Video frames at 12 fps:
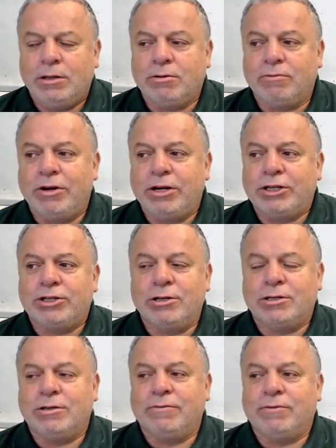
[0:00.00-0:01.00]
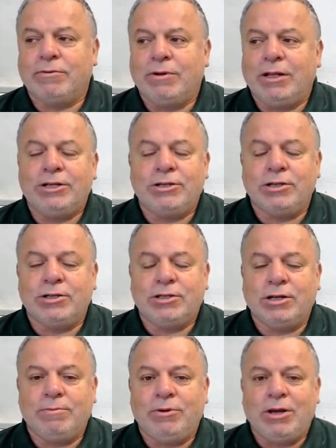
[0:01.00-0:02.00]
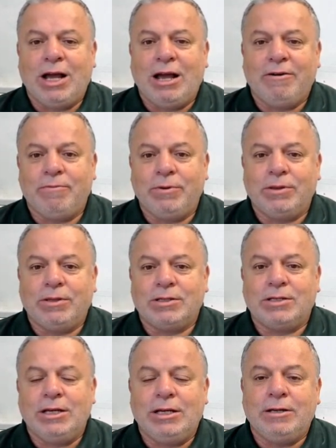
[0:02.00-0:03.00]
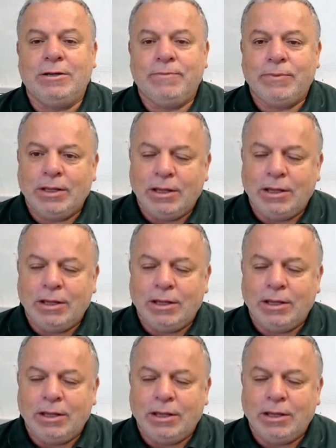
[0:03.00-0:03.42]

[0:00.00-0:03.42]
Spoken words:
the richness of the relationship you have with the sea,